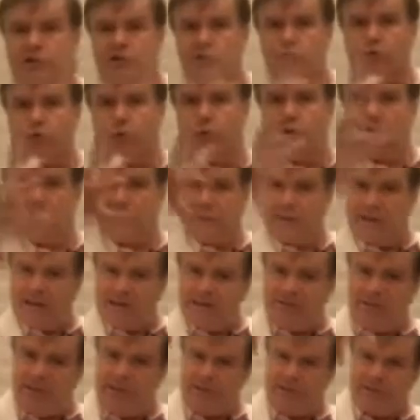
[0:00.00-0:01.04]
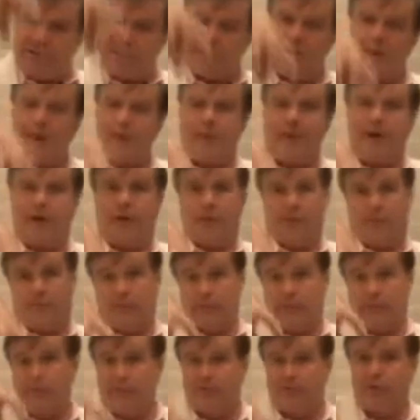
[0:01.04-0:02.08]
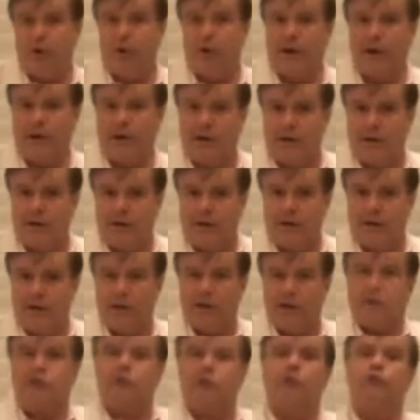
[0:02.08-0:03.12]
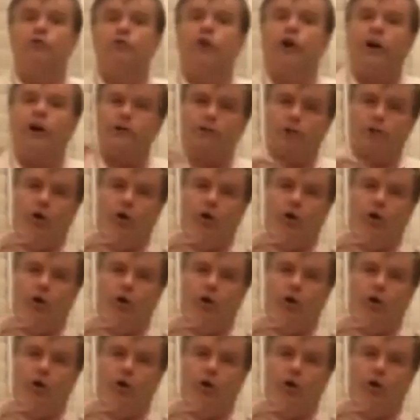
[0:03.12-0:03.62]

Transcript: stores in that very same area, maybe 40. So not